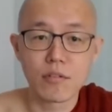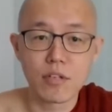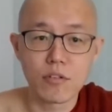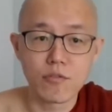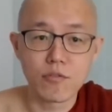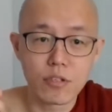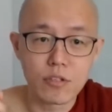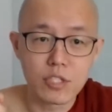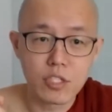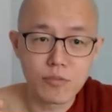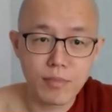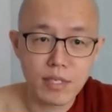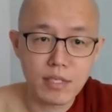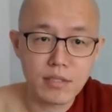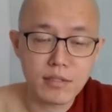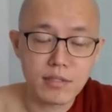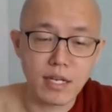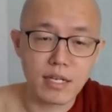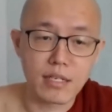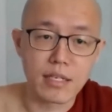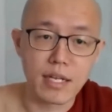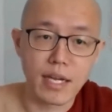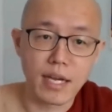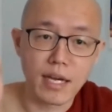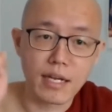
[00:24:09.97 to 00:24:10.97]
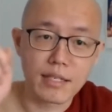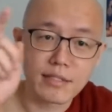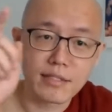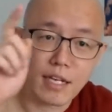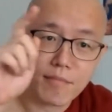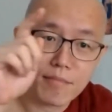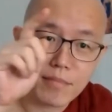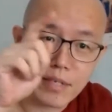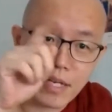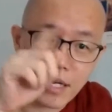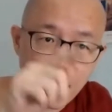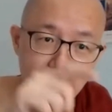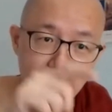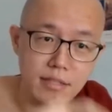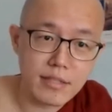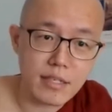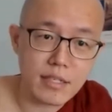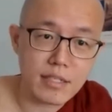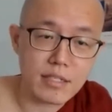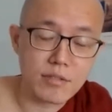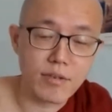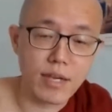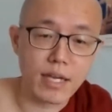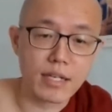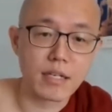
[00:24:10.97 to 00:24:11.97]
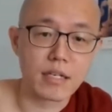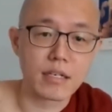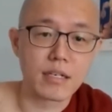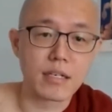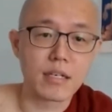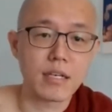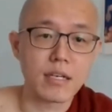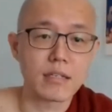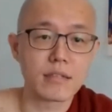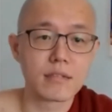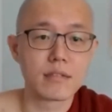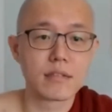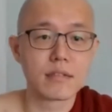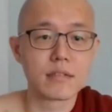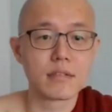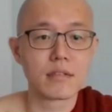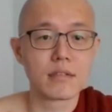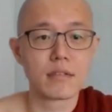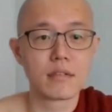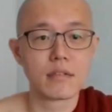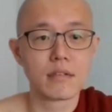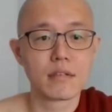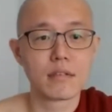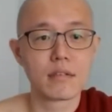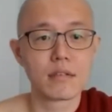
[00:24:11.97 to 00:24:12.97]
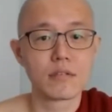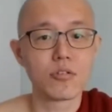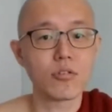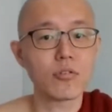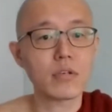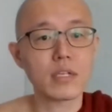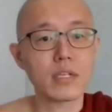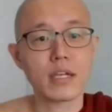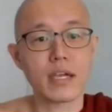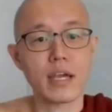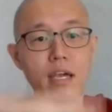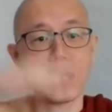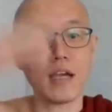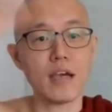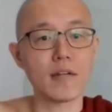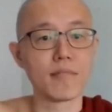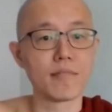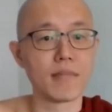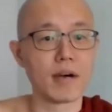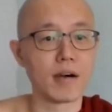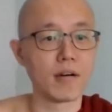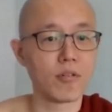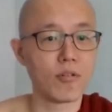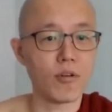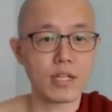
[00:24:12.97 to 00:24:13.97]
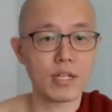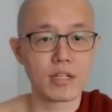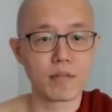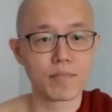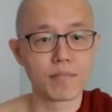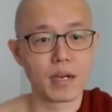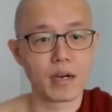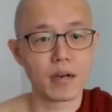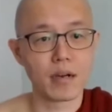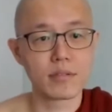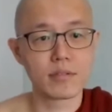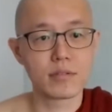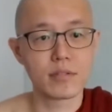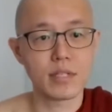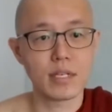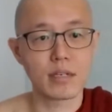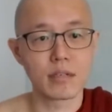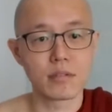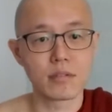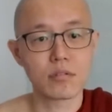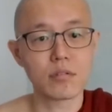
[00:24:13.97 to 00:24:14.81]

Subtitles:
which means that there are some cases where the kids don't care about what the parents think.